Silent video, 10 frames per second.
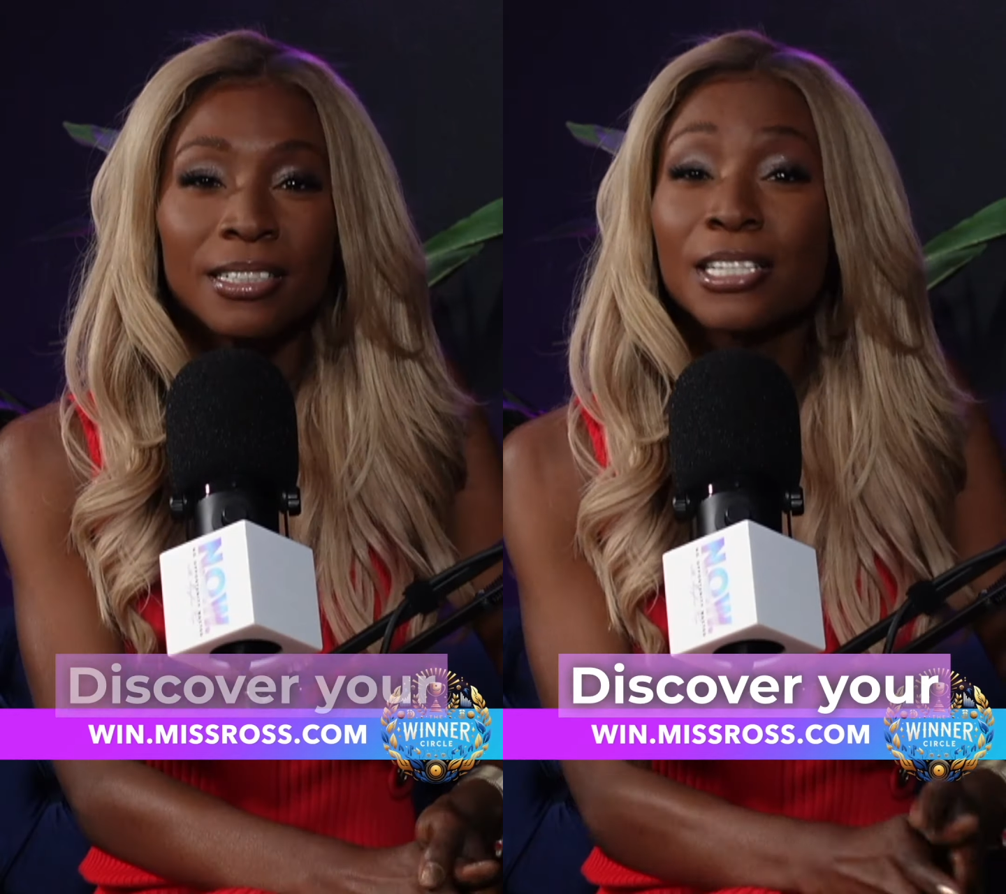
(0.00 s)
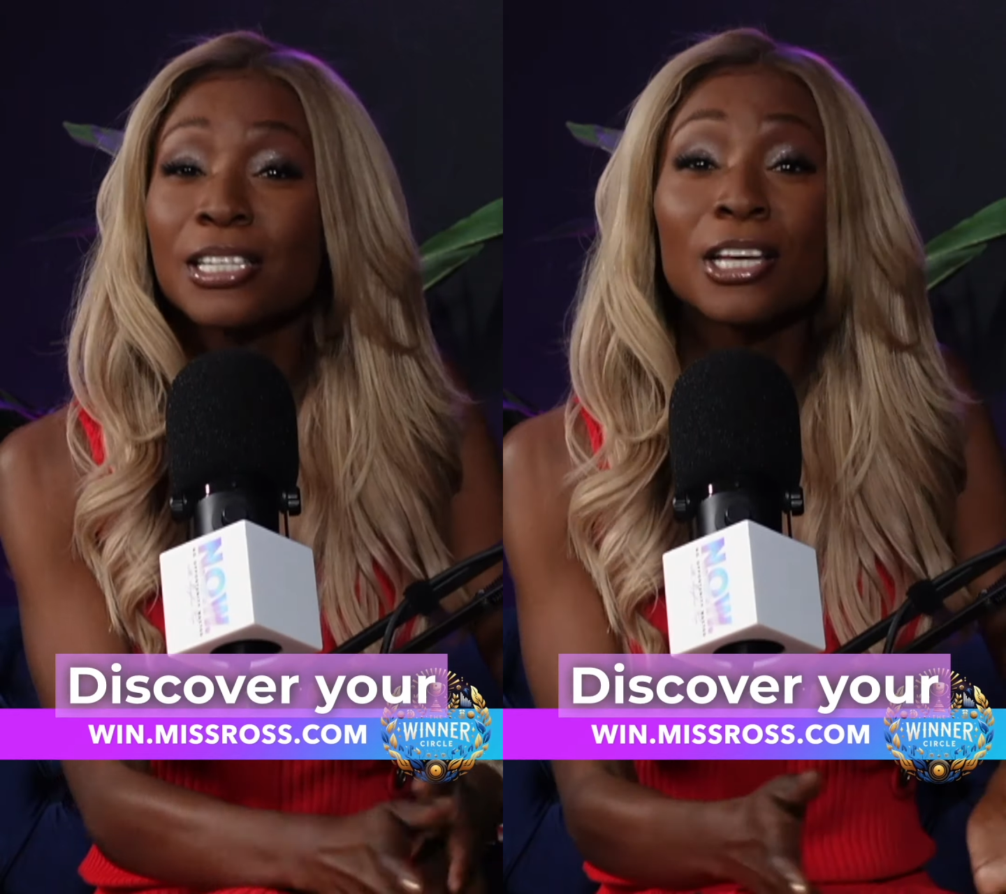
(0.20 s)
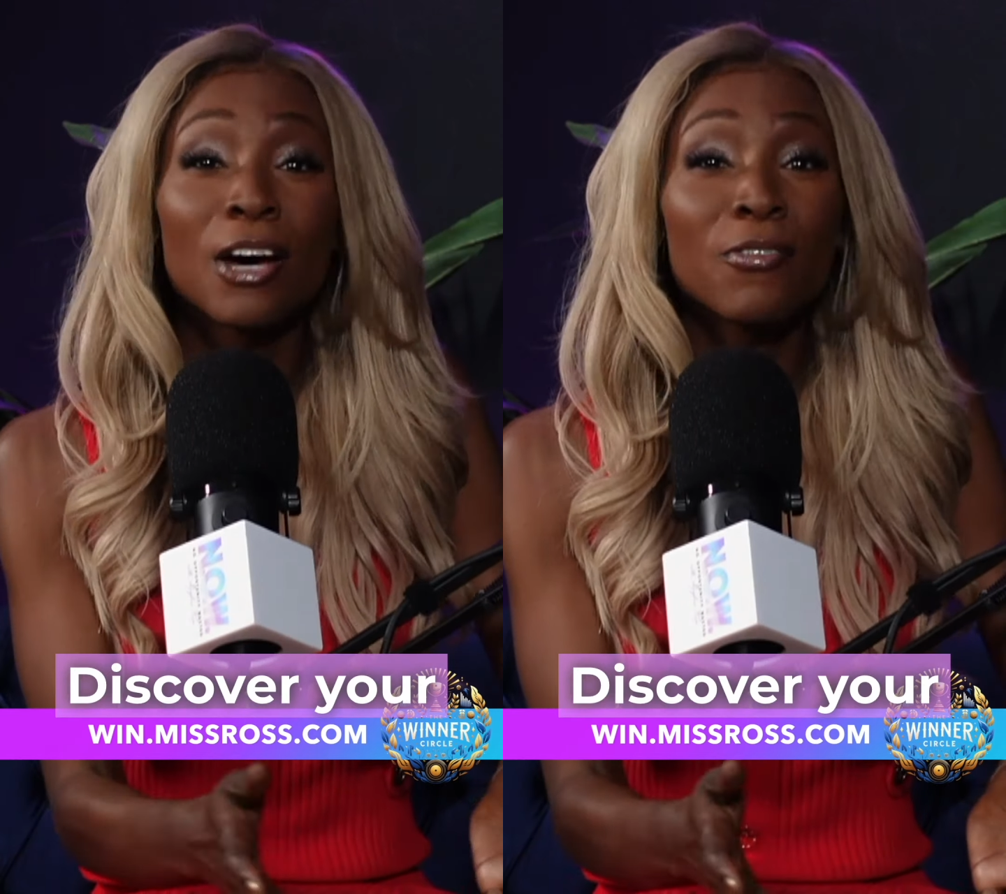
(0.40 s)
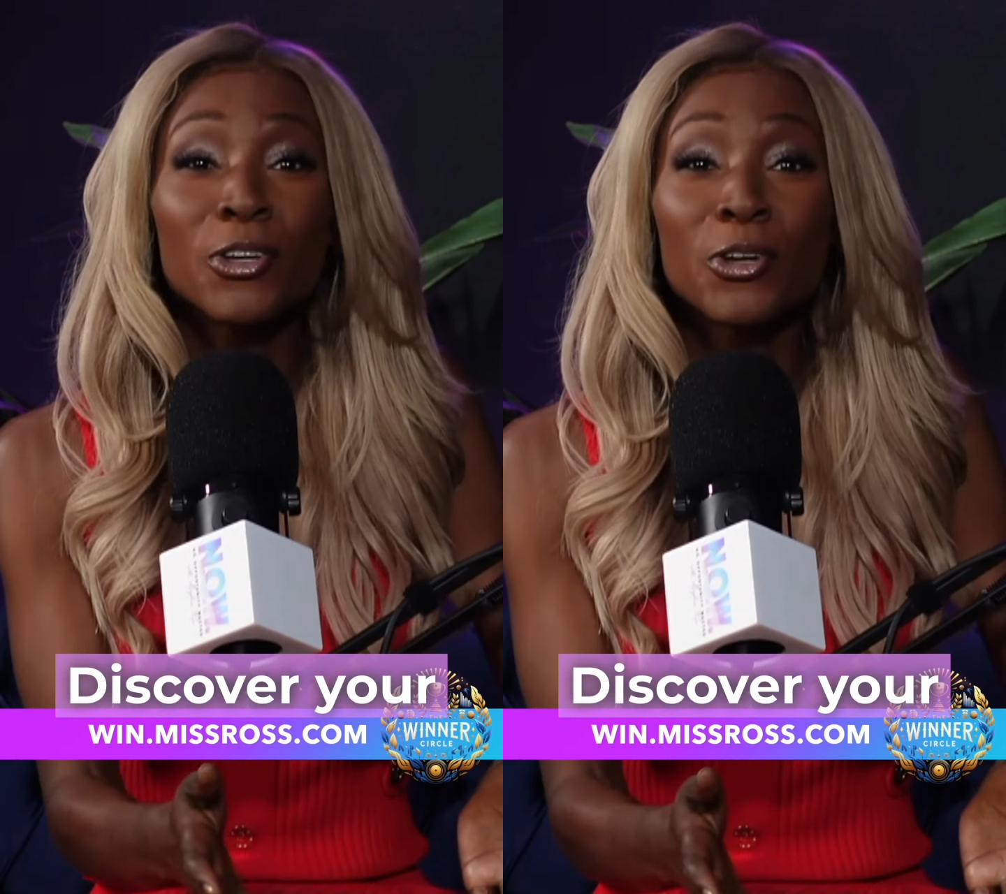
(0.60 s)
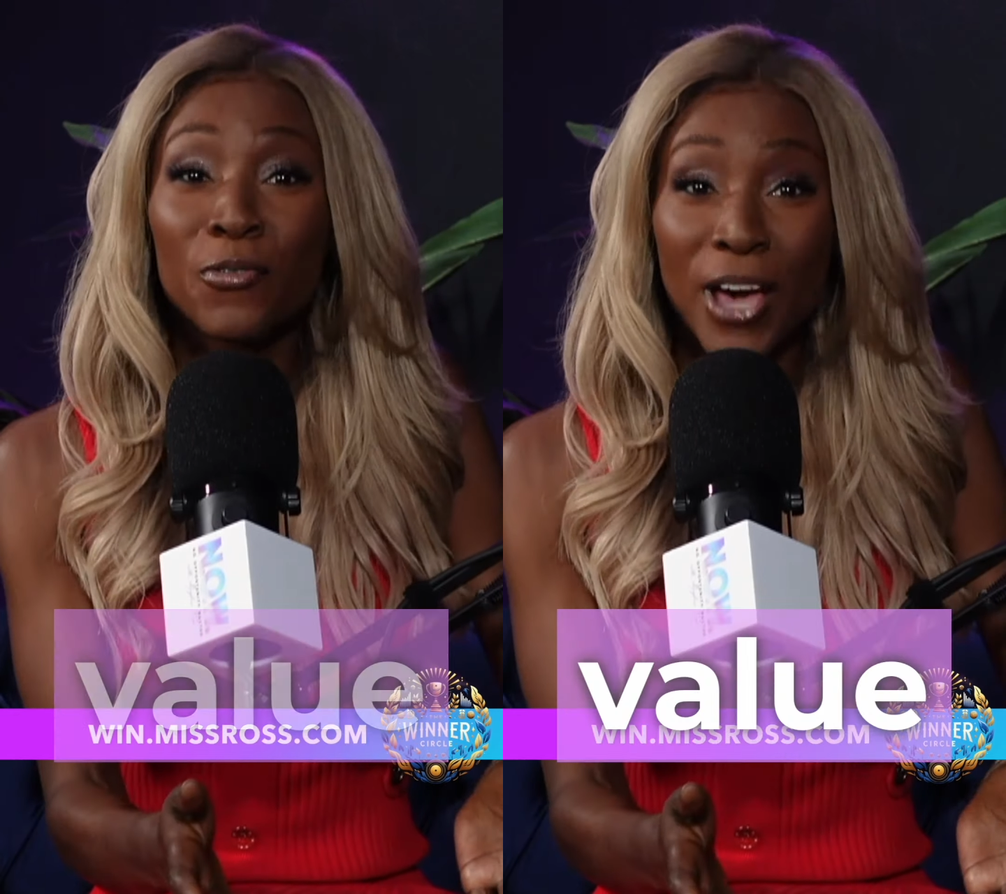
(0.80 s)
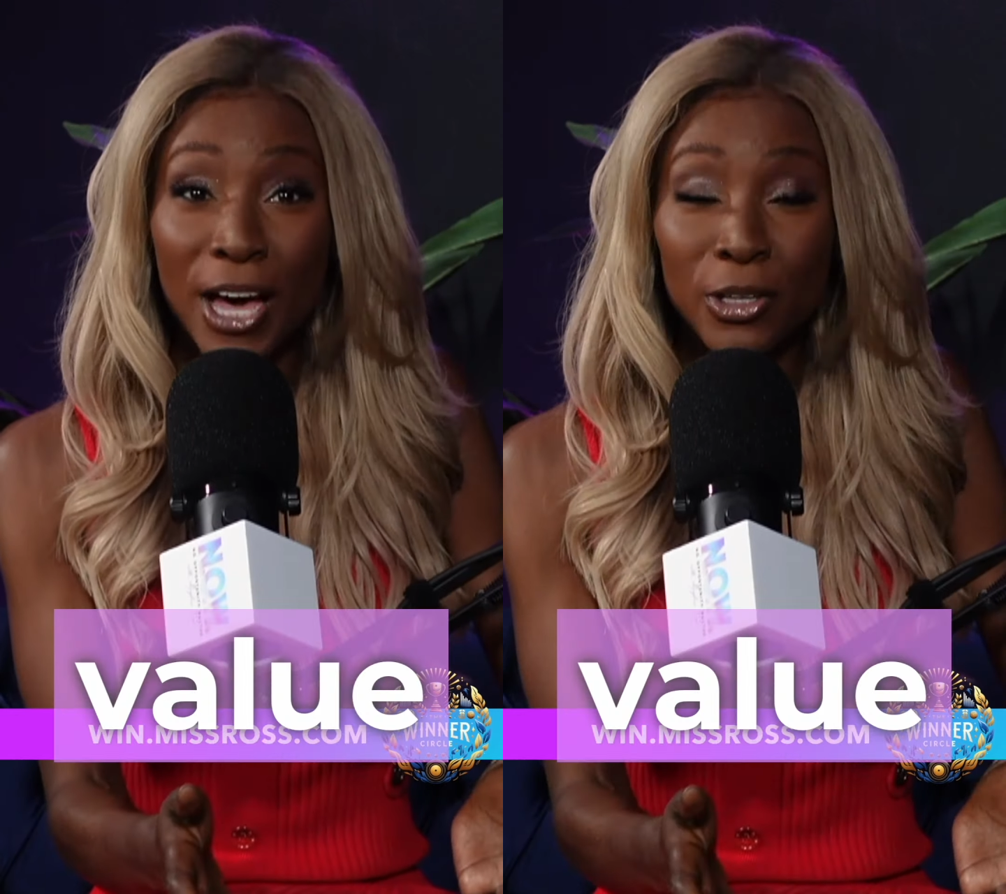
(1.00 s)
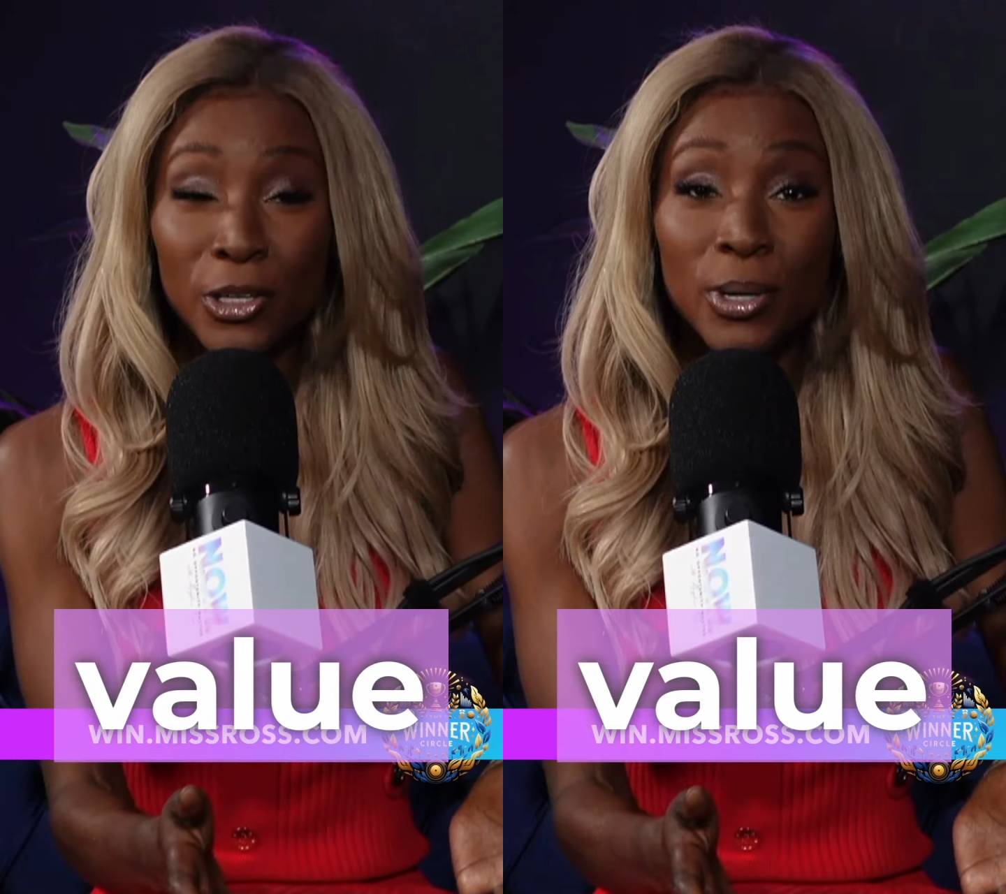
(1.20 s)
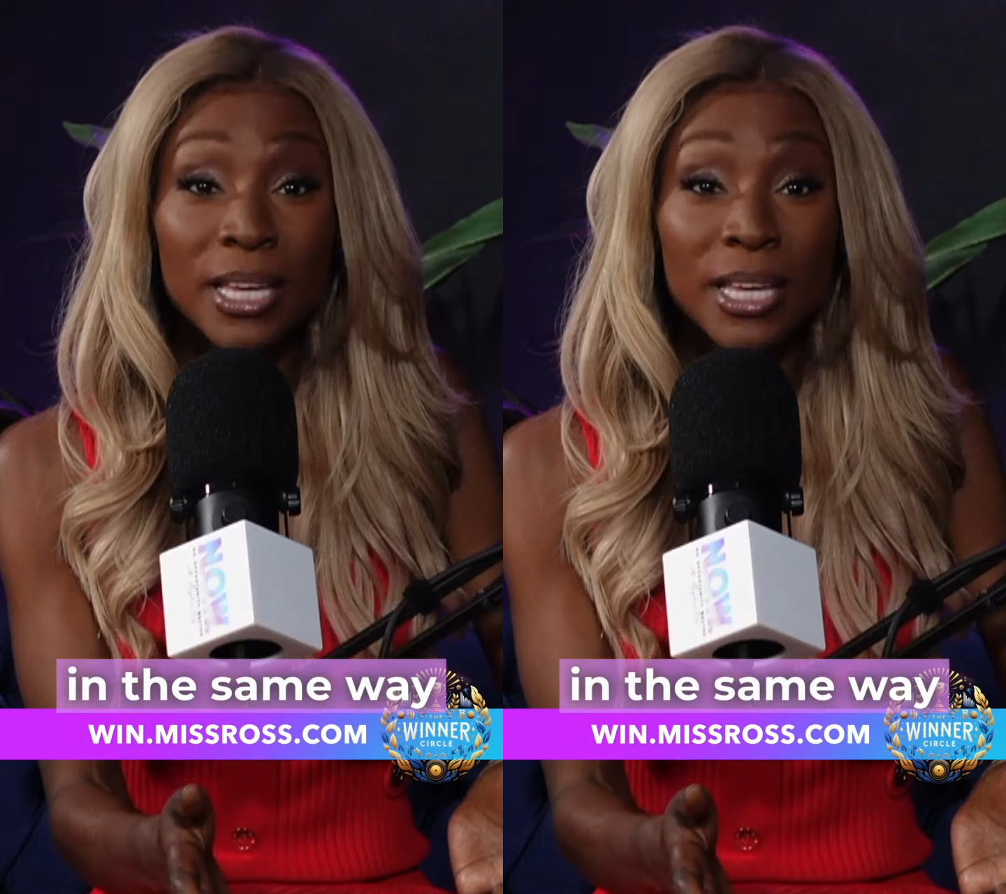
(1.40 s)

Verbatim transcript: Discover your value